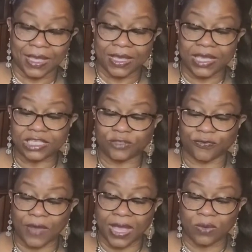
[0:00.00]
Each
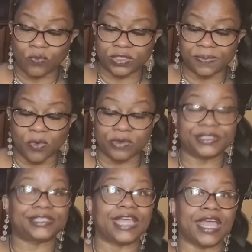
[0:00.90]
friend was more
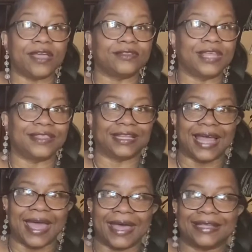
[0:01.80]
scared than the
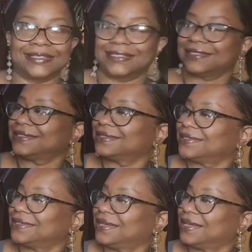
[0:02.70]
last,
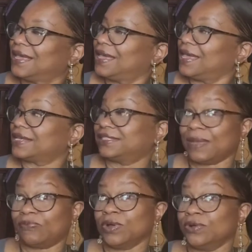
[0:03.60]

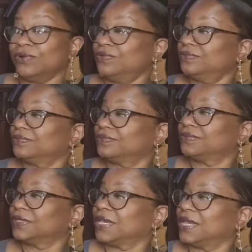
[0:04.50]
except Roo.
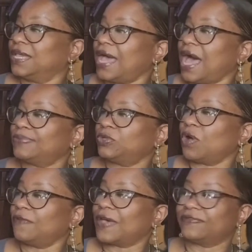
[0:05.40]
He hopped
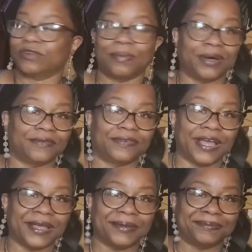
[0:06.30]
off after a butterfly.